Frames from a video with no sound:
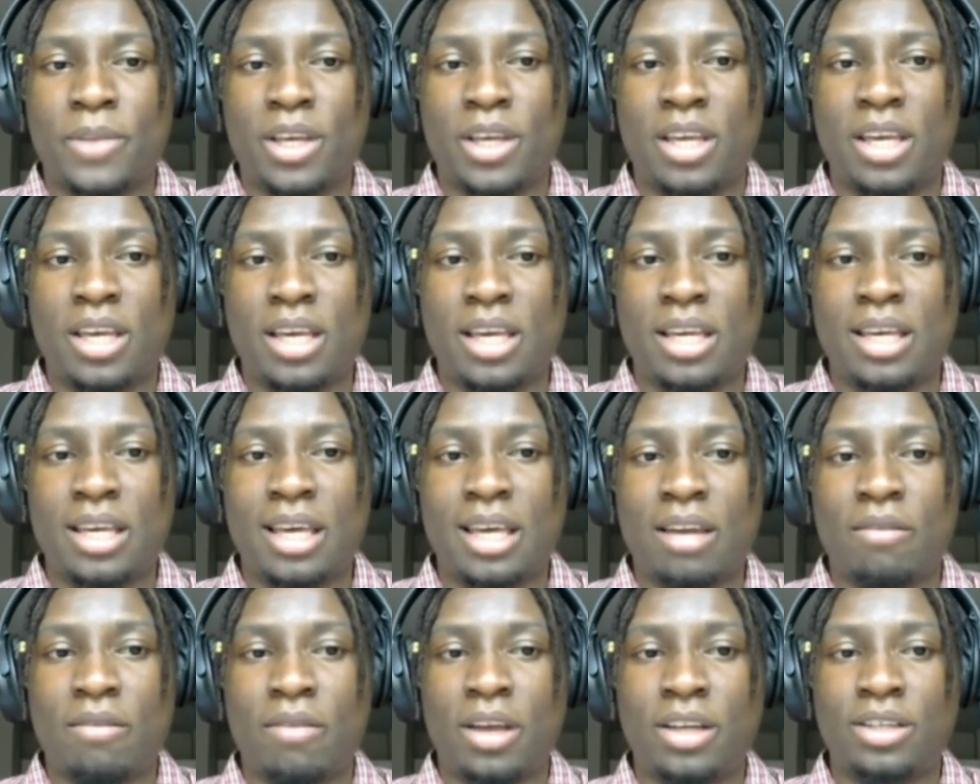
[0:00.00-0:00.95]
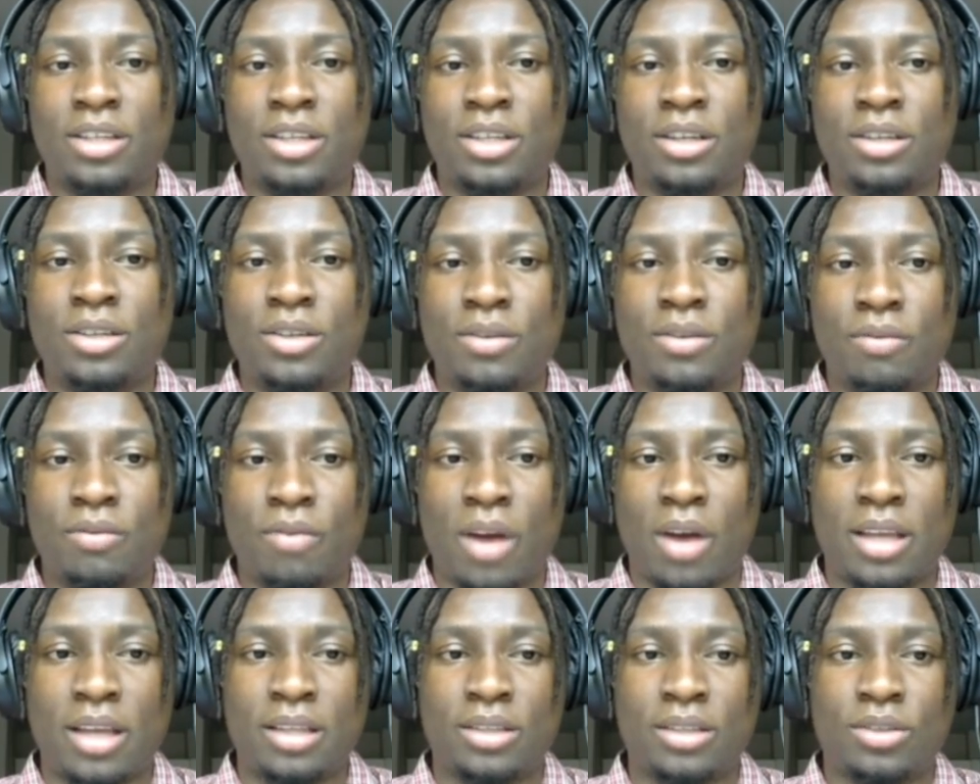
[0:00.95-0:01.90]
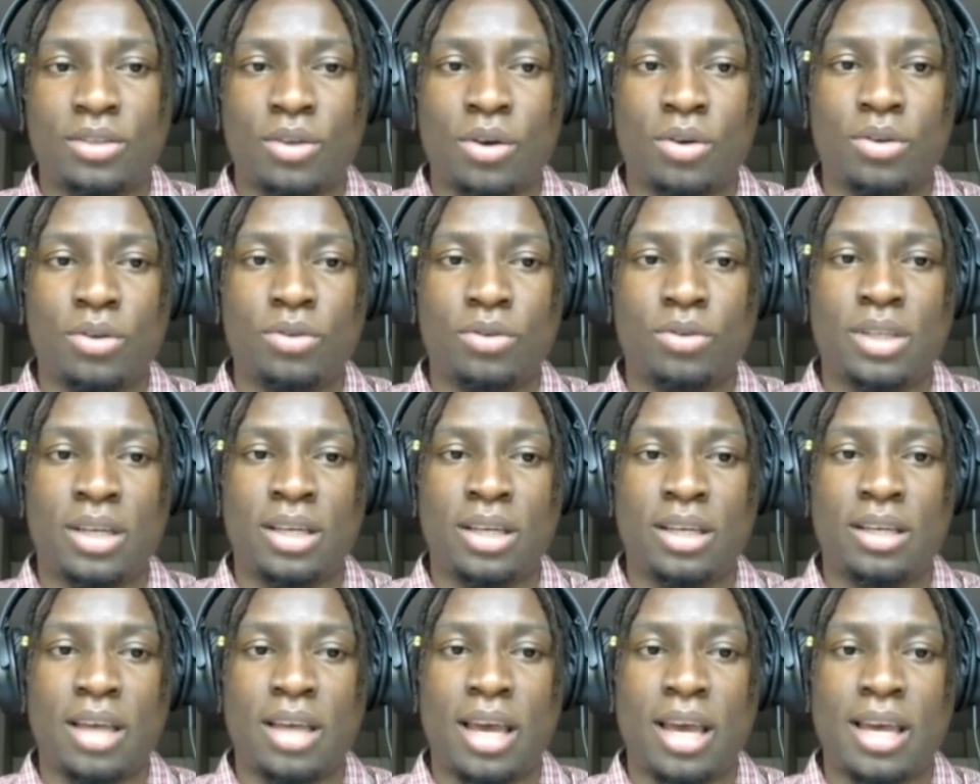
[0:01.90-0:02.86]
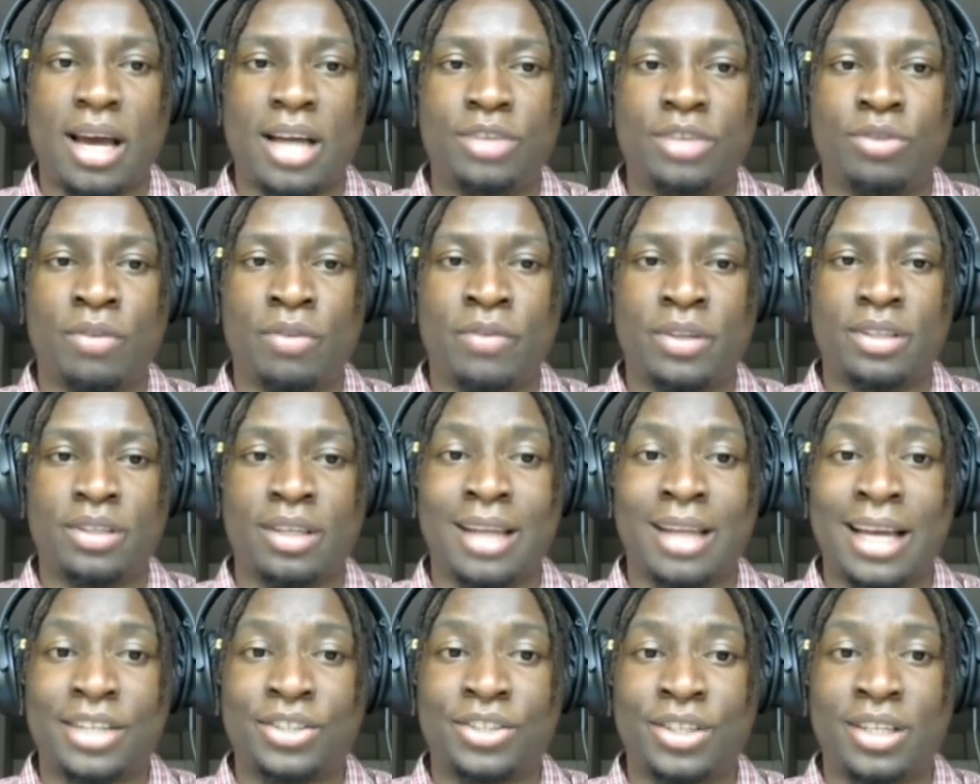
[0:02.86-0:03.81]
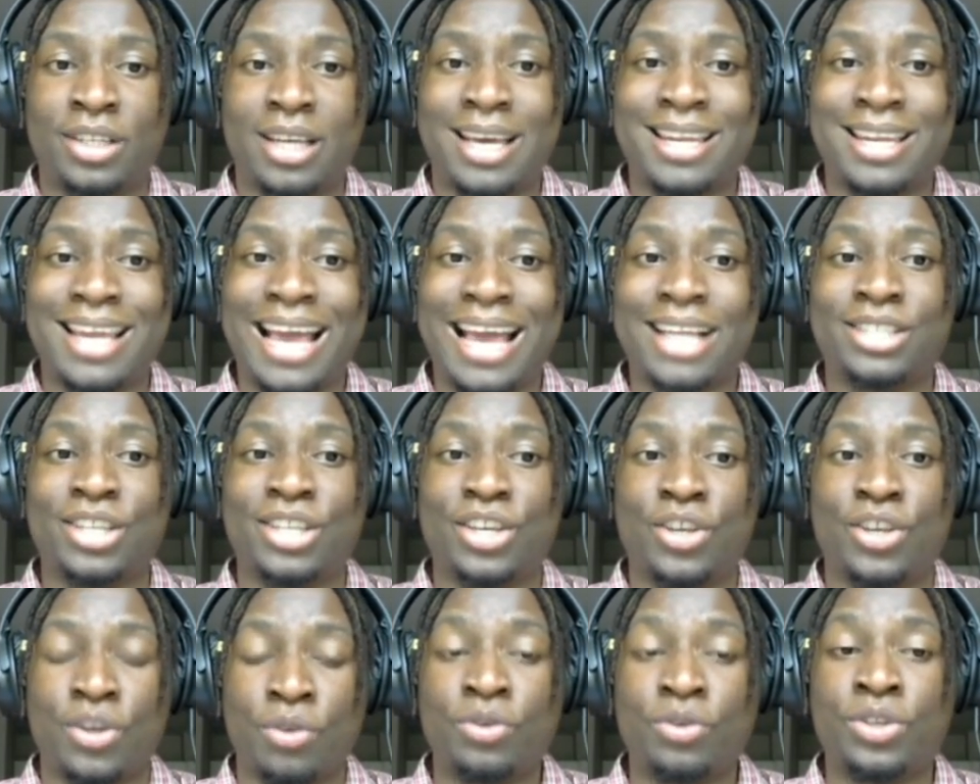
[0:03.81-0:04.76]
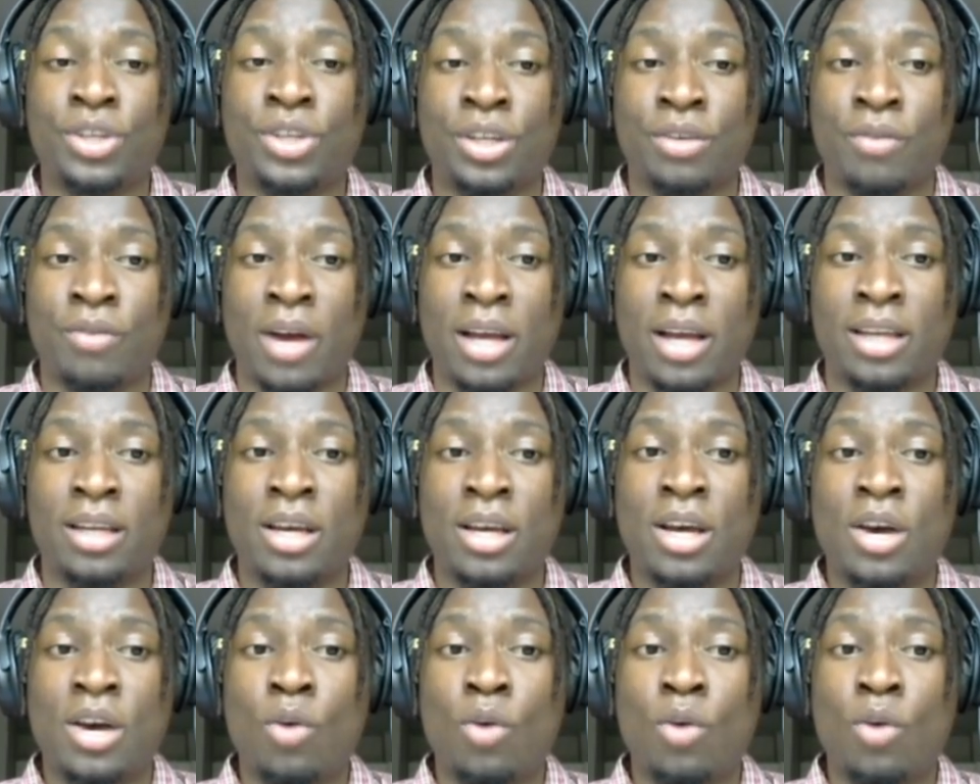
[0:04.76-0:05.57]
The key innovations, right? So you see AI-driven selection and execution, right?